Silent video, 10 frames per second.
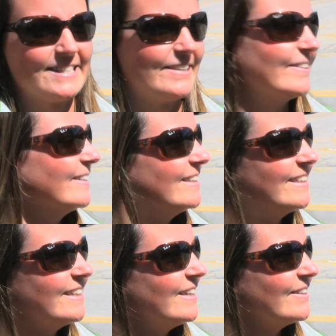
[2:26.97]
so
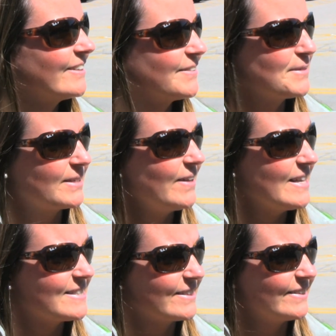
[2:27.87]
a little bit
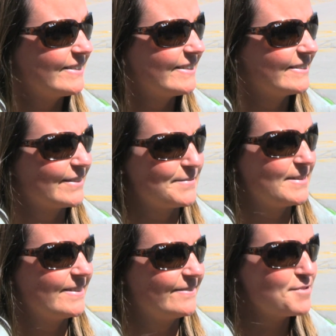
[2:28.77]
classical, a little
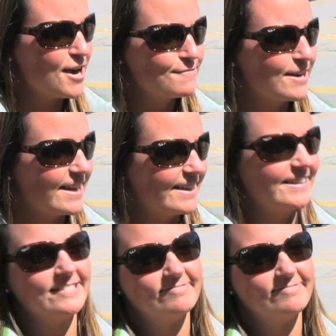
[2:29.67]
bit of Broadway.